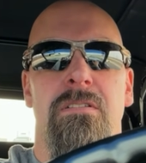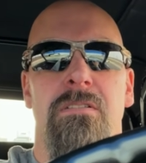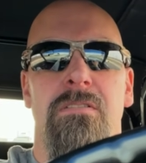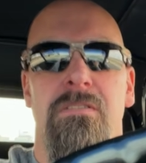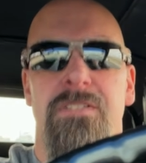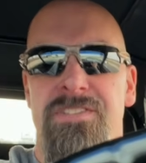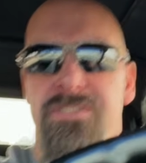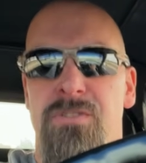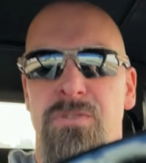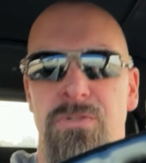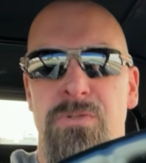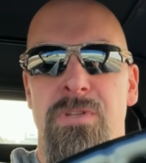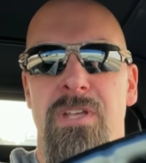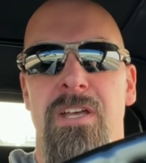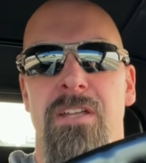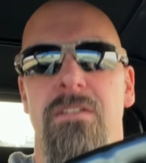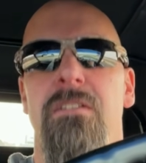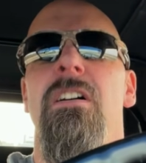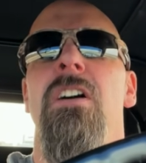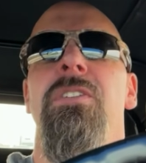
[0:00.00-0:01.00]
Let's go do
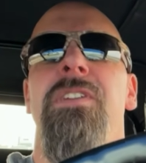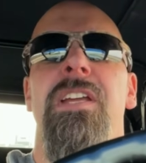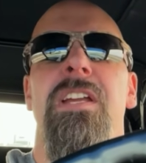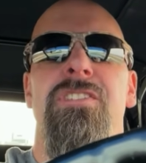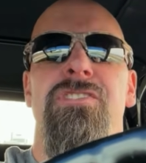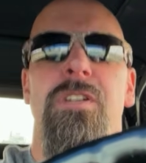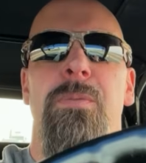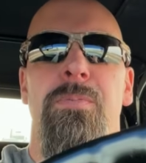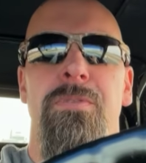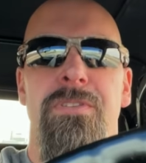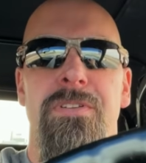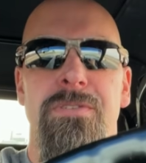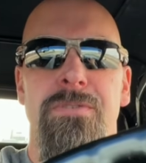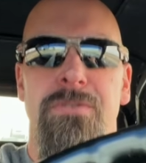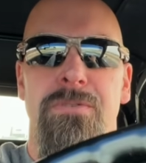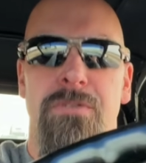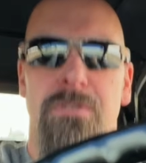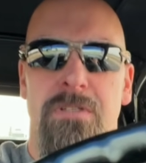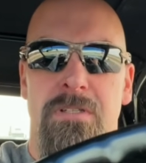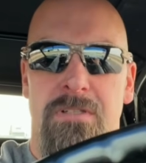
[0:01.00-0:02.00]
that. I'll catch up with
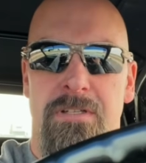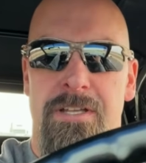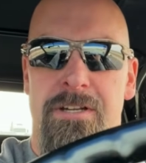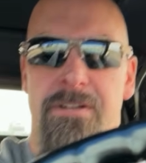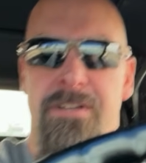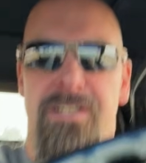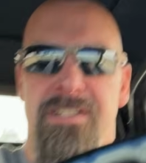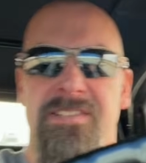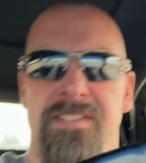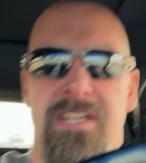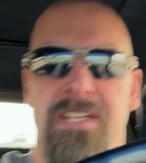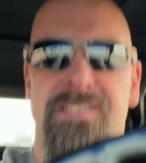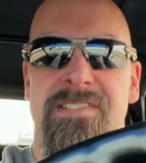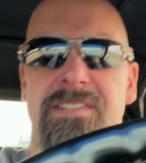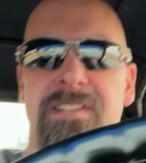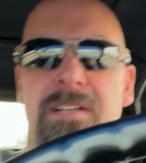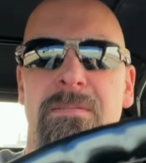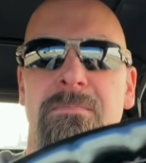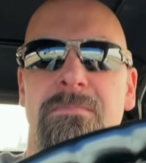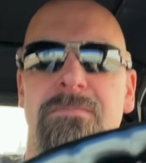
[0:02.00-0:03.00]
you at our next gas
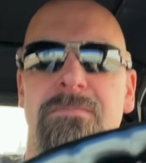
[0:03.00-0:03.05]
stop.